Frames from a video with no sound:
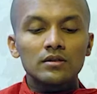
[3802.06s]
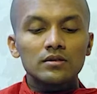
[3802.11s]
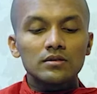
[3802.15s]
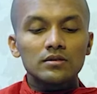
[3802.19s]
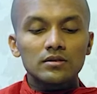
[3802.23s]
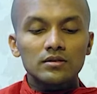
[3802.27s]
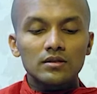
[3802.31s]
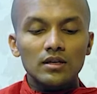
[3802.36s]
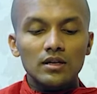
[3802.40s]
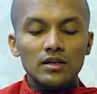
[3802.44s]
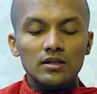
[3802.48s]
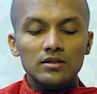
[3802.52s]

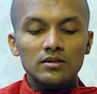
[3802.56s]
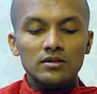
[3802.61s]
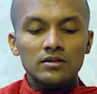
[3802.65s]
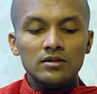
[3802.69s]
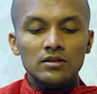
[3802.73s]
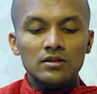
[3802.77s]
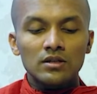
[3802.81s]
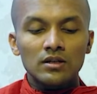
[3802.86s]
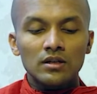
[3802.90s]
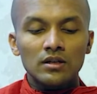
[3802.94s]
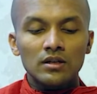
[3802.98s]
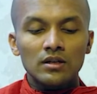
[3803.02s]

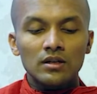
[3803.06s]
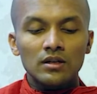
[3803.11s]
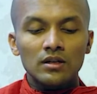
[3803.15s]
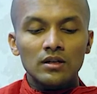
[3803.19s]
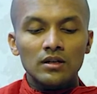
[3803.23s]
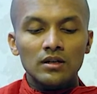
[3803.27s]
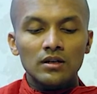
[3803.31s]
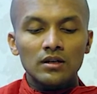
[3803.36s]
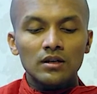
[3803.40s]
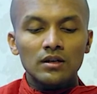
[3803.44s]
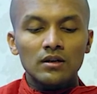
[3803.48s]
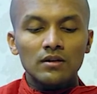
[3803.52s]

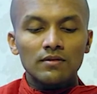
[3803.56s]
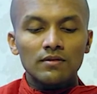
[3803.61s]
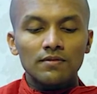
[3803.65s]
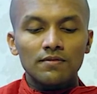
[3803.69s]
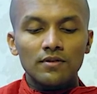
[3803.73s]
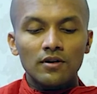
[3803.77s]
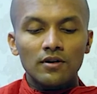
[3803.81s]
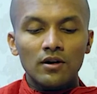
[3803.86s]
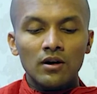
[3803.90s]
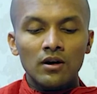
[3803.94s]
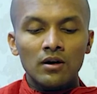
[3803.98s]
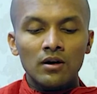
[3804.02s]
Sister,
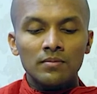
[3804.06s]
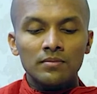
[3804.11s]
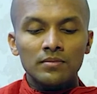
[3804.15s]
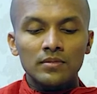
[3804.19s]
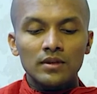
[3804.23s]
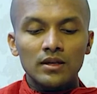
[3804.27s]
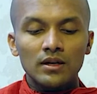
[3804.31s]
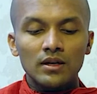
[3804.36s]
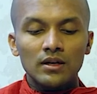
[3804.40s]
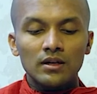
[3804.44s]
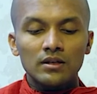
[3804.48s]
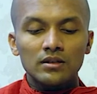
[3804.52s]
from
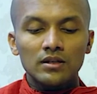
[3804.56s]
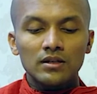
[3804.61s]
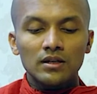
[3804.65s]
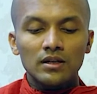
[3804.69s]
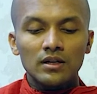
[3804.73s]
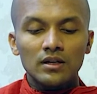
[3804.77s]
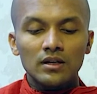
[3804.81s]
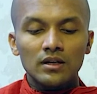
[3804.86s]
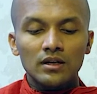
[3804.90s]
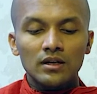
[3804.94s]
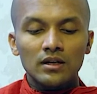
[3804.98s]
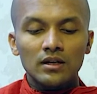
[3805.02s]
the
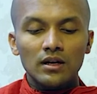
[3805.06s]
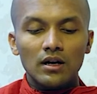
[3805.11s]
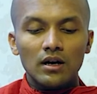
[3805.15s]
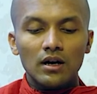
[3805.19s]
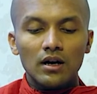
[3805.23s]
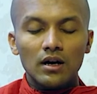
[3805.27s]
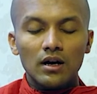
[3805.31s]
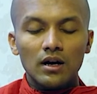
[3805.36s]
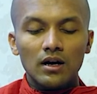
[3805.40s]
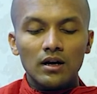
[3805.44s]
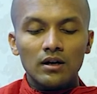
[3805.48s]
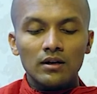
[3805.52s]
day
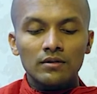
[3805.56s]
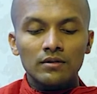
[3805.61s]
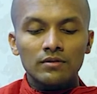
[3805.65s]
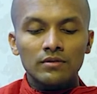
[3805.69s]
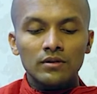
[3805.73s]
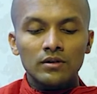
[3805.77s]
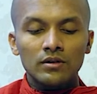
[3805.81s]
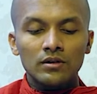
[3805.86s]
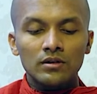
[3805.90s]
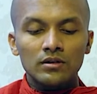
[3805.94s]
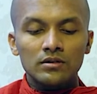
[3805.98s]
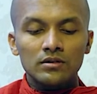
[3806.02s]
I
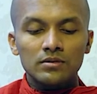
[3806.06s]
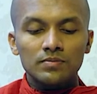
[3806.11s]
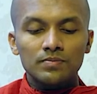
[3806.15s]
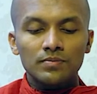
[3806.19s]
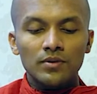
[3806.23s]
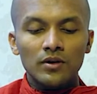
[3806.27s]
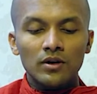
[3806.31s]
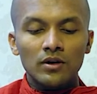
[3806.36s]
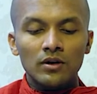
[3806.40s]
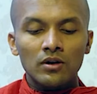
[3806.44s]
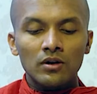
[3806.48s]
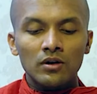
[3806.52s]
was
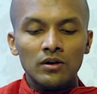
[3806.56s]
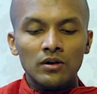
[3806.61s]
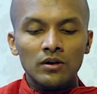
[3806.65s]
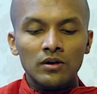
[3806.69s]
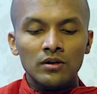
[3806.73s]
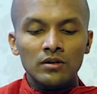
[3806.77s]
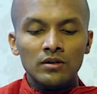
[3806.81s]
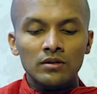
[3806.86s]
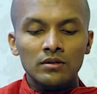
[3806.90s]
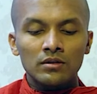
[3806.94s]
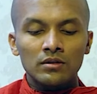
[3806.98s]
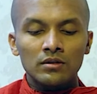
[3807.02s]

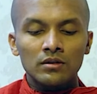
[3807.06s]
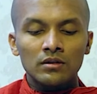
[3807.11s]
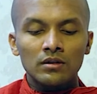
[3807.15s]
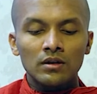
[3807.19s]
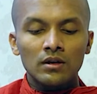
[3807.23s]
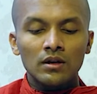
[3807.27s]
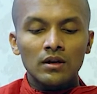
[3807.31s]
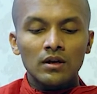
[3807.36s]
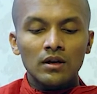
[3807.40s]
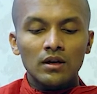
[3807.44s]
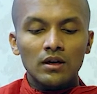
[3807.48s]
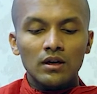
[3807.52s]
born
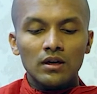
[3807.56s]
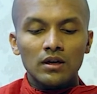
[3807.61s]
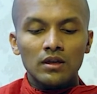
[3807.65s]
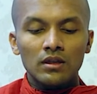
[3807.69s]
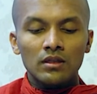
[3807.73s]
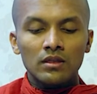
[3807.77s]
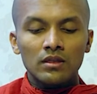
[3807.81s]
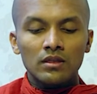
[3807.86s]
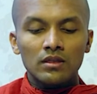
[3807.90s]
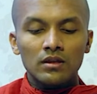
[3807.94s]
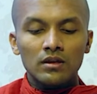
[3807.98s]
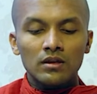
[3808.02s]

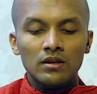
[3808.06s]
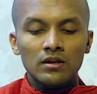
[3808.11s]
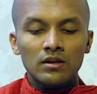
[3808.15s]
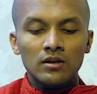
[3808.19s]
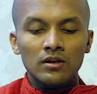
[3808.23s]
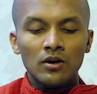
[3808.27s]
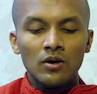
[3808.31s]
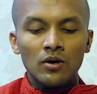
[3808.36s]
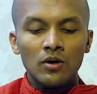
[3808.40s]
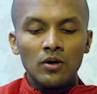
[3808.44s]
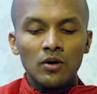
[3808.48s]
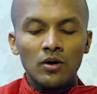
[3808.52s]
in the
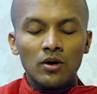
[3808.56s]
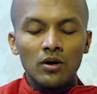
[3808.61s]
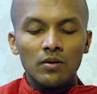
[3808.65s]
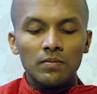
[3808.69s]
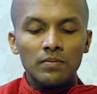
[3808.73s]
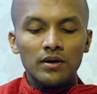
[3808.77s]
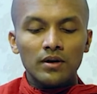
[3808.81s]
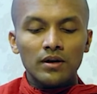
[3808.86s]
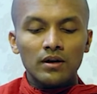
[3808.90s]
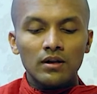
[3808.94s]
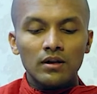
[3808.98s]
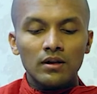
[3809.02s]

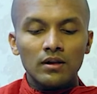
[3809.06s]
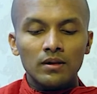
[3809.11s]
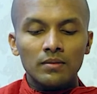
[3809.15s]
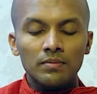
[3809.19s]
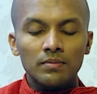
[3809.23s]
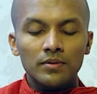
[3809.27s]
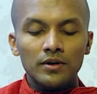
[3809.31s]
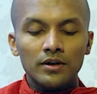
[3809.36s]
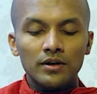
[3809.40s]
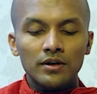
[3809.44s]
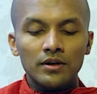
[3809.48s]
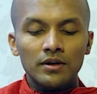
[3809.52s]
noble
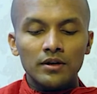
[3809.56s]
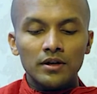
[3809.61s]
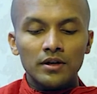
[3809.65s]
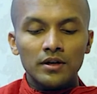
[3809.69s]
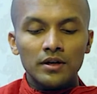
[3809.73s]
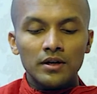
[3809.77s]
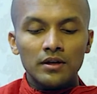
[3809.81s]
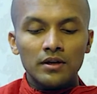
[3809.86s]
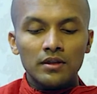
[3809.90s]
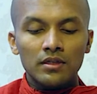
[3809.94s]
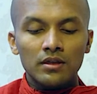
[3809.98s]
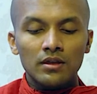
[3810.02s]

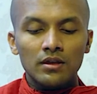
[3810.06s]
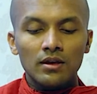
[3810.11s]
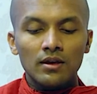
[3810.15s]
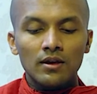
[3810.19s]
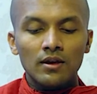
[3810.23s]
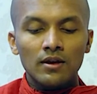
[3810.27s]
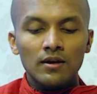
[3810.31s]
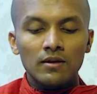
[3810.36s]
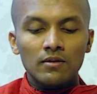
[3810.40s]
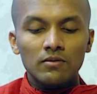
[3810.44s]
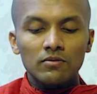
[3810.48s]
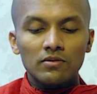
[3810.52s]
birth
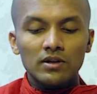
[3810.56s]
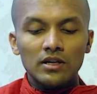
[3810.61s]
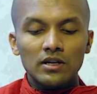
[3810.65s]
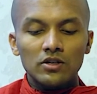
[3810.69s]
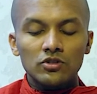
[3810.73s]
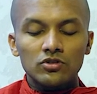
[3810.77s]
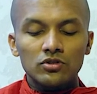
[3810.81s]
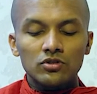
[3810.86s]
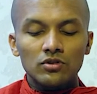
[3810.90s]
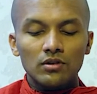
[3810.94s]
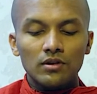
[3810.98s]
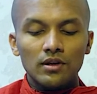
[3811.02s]

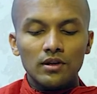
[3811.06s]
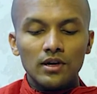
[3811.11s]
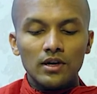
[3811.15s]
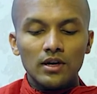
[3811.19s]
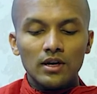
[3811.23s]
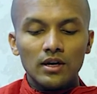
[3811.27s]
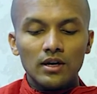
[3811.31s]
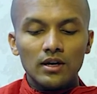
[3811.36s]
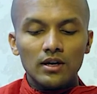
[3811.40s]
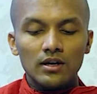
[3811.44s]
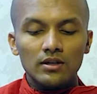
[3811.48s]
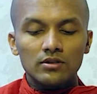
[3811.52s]
which
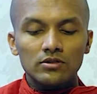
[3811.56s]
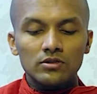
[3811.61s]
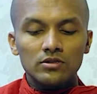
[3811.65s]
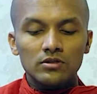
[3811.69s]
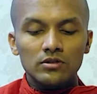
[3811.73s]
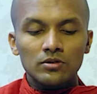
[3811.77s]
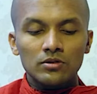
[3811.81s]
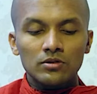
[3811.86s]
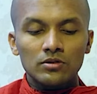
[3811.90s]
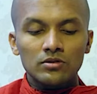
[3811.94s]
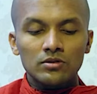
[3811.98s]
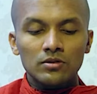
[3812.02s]
leads
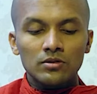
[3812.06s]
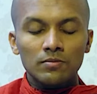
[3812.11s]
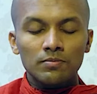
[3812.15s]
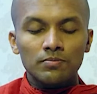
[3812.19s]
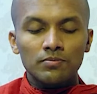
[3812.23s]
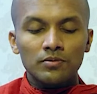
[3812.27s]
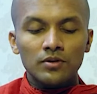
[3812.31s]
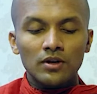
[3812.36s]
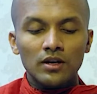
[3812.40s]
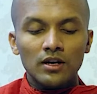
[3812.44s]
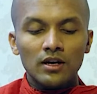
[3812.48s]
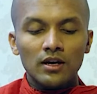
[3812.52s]
to
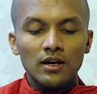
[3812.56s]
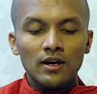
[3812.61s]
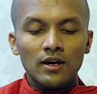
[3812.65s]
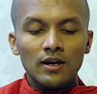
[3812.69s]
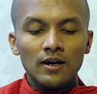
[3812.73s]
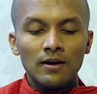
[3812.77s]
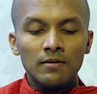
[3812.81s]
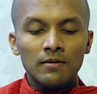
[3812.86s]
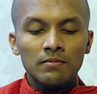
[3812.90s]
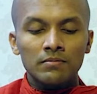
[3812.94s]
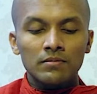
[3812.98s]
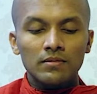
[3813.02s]

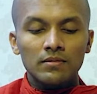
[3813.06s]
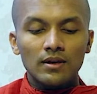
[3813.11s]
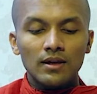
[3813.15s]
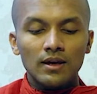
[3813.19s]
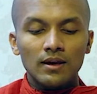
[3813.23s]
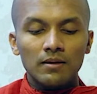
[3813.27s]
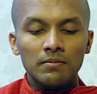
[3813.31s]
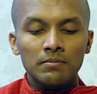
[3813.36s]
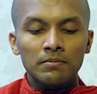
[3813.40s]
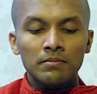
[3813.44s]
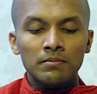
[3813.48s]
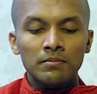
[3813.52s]
supreme
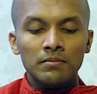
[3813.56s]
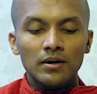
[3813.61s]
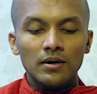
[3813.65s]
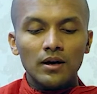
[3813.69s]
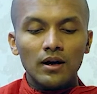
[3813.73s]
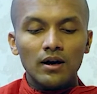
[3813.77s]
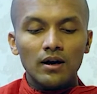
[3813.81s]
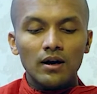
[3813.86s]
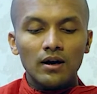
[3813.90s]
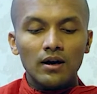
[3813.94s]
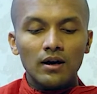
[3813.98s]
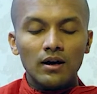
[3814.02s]

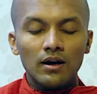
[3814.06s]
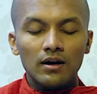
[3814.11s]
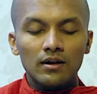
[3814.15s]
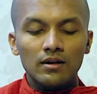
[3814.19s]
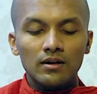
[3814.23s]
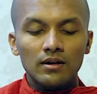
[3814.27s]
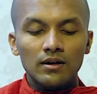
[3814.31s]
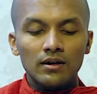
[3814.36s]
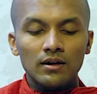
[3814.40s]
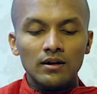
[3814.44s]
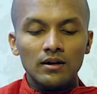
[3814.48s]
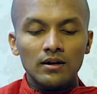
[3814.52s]

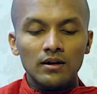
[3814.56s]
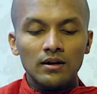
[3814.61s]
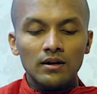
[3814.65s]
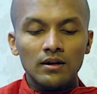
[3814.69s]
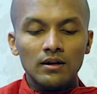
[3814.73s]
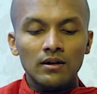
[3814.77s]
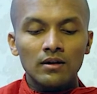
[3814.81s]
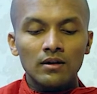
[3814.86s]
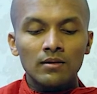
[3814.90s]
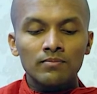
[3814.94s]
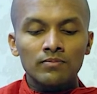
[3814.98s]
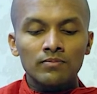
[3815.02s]
Nibbana,